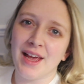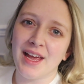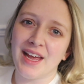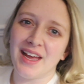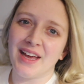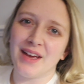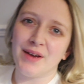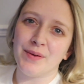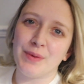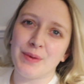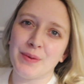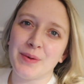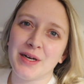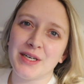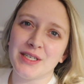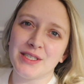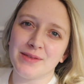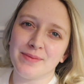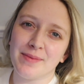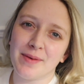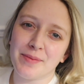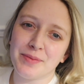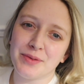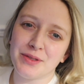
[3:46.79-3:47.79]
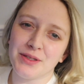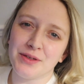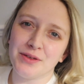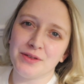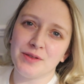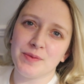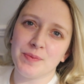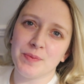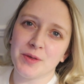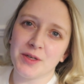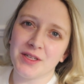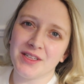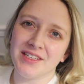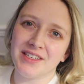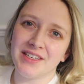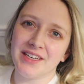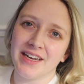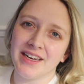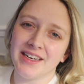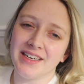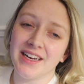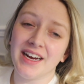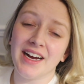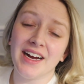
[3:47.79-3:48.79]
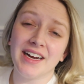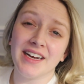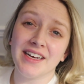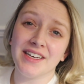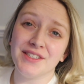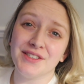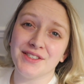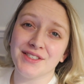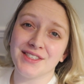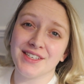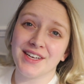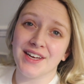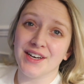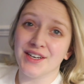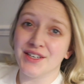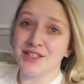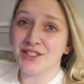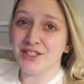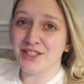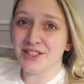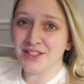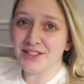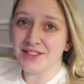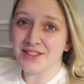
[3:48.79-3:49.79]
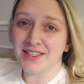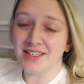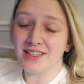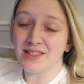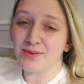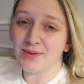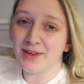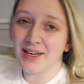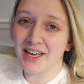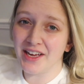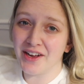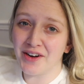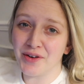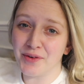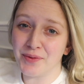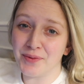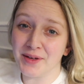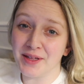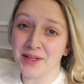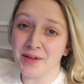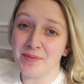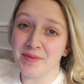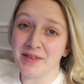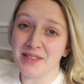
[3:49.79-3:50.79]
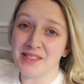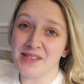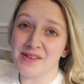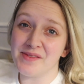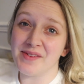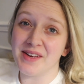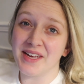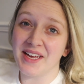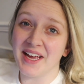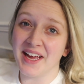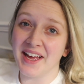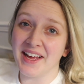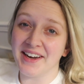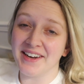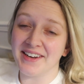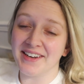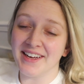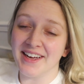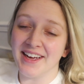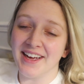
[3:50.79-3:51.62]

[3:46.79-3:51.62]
and we watched some episodes of Brooklyn Nine-Nine and just kind of chilled because we had a really busy weekend.